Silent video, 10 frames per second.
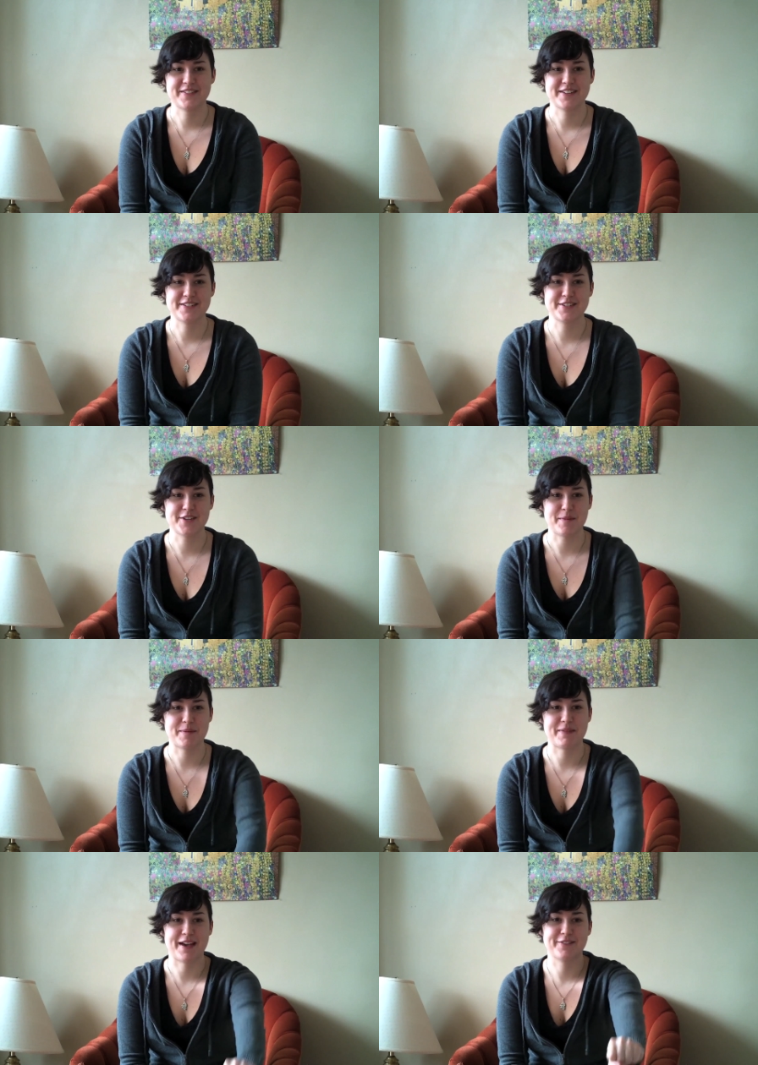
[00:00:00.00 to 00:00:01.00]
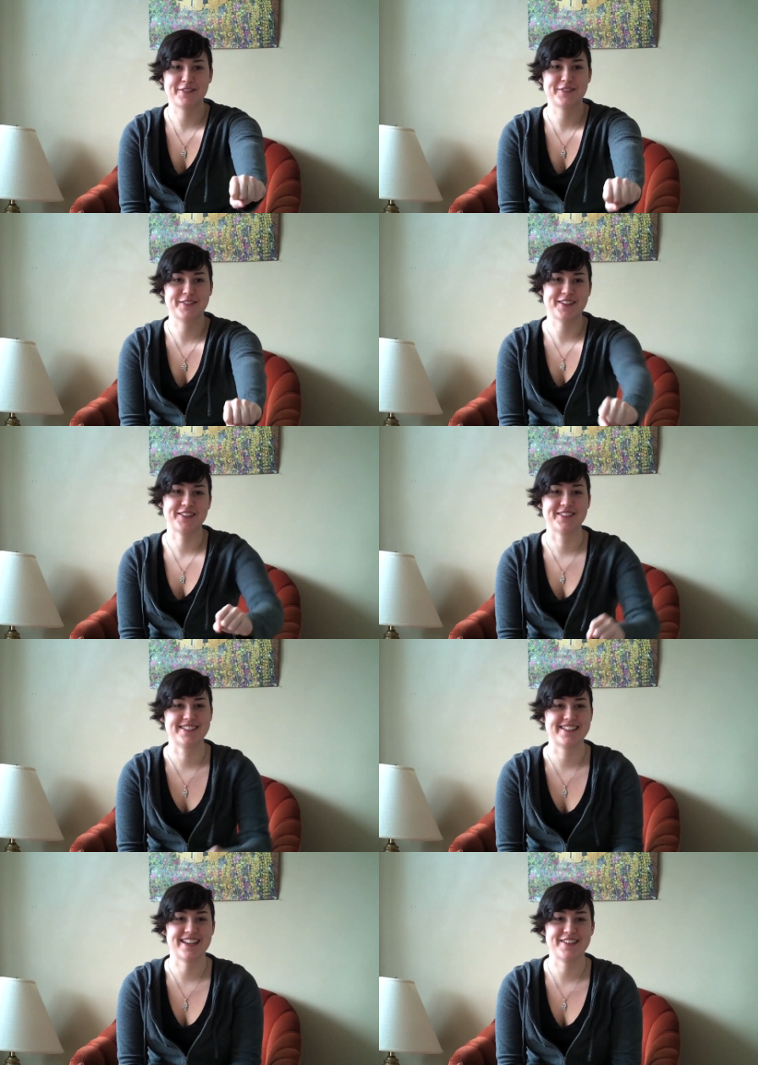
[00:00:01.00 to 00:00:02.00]
Here's a shopping bag full of
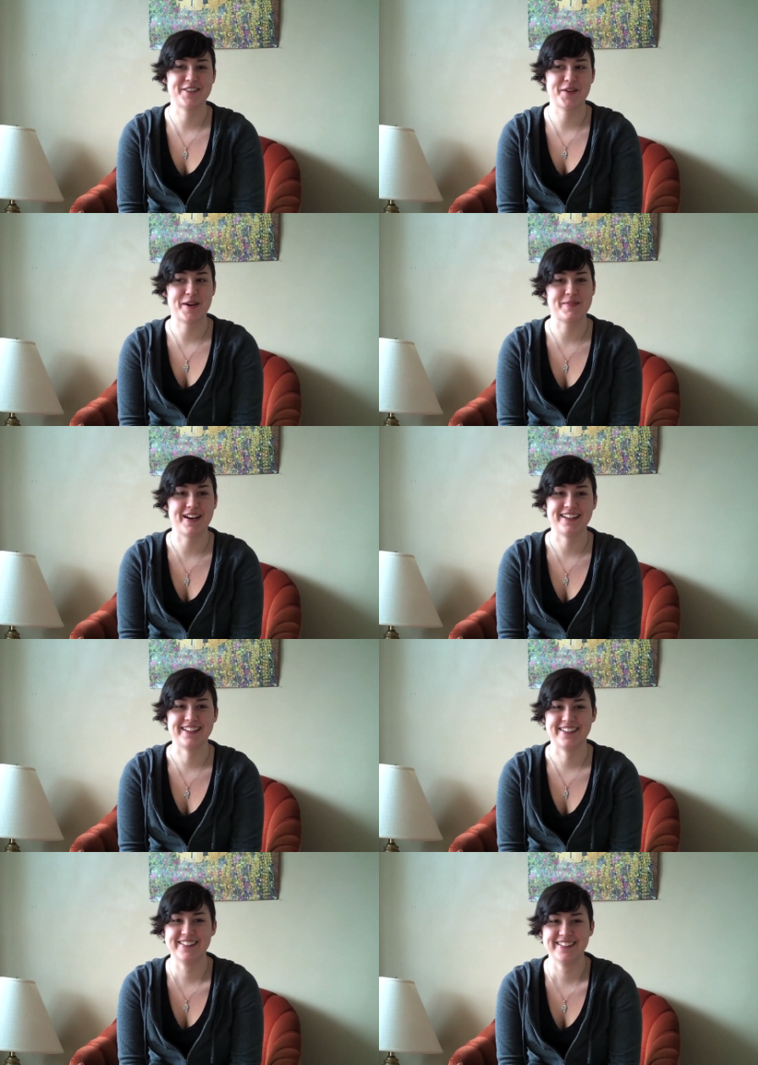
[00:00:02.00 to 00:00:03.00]
clothes that you know I bought you.